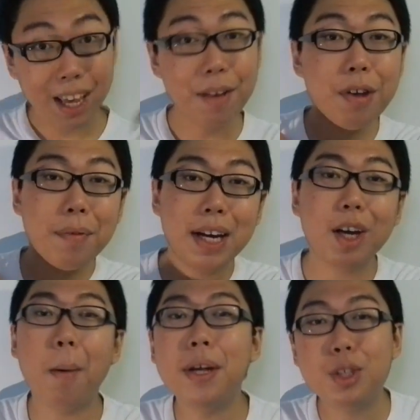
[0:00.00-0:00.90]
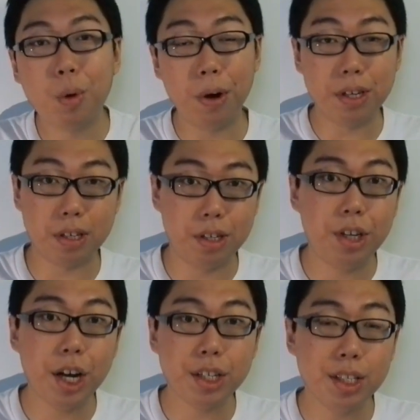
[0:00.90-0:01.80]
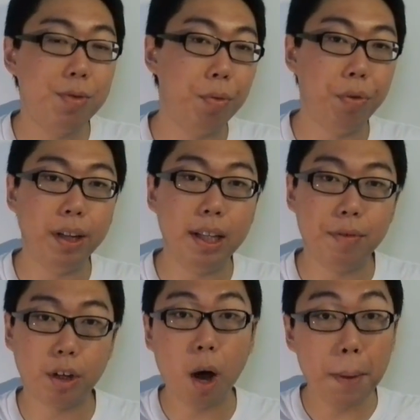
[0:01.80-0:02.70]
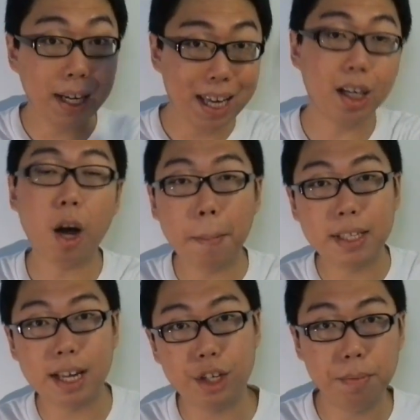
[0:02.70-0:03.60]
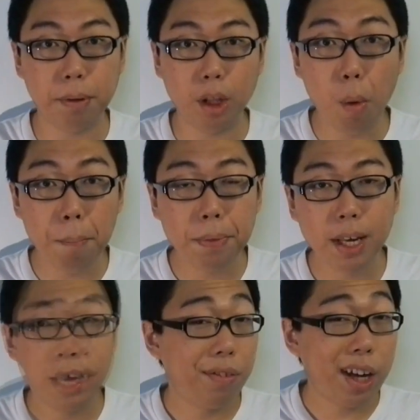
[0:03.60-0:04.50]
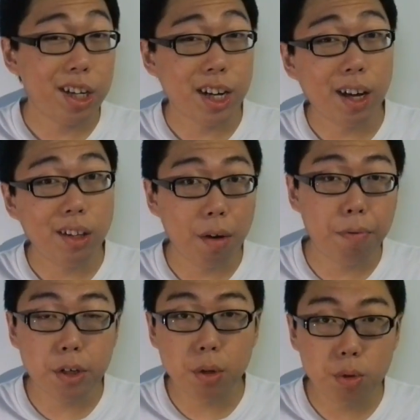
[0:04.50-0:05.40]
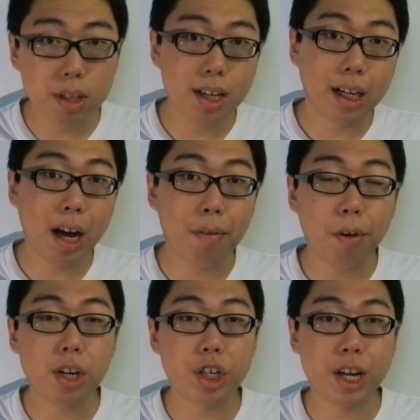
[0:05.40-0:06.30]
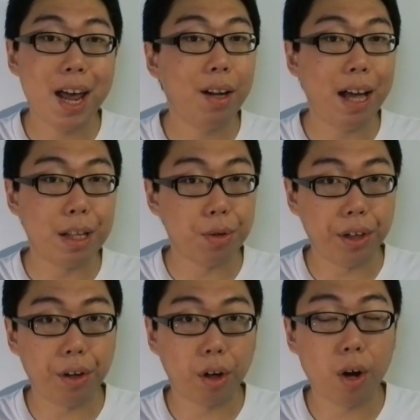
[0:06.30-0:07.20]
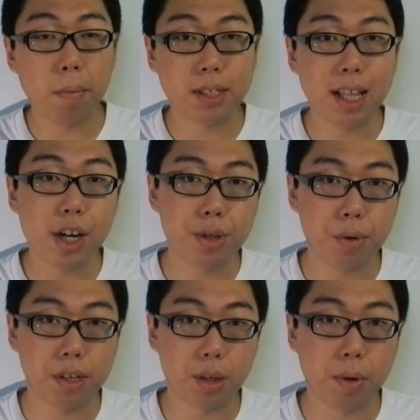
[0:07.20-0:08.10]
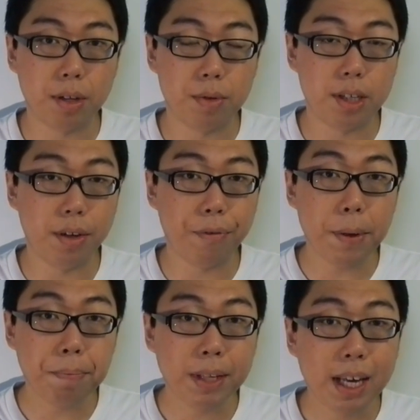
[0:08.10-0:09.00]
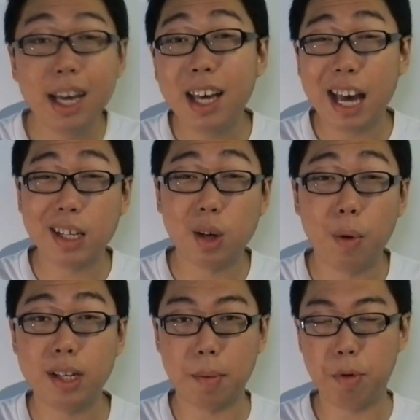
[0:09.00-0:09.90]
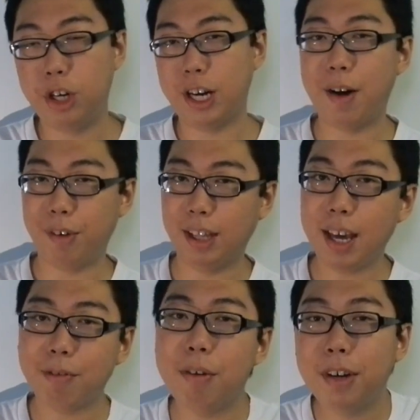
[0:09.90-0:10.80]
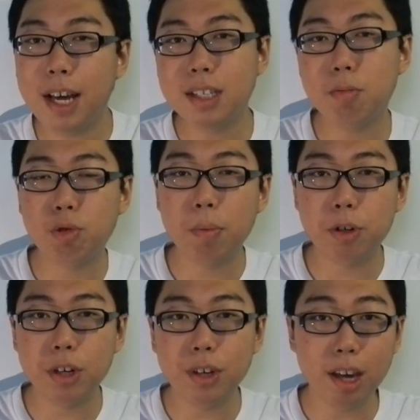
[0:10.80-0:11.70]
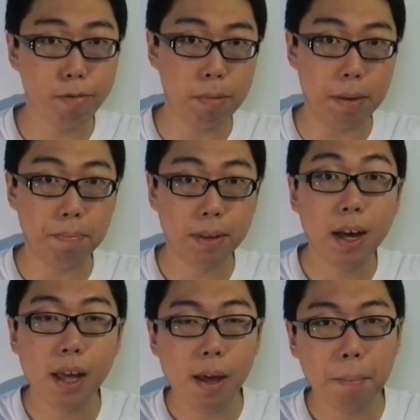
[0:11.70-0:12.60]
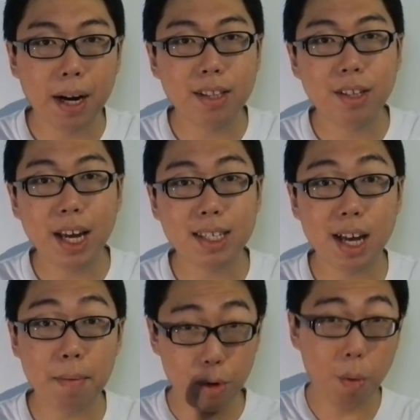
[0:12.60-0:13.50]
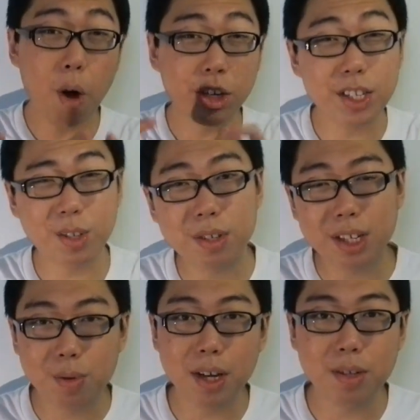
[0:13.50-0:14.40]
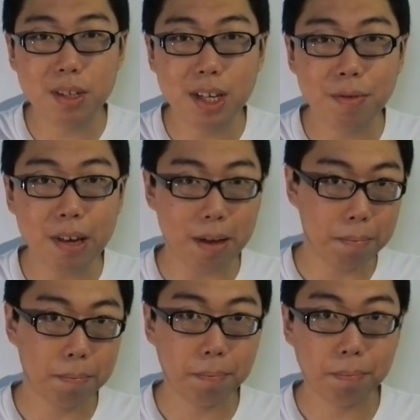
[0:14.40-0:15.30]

If you have any comments, queries or suggestions, feel free to leave a comment in the comment section below. Don't forget to check out the official Twitter account for this channel at twitter.com slash 0612tv. As always, I appreciate every like, favorite and subscription you give me. But until next time, you're watching 0612TV.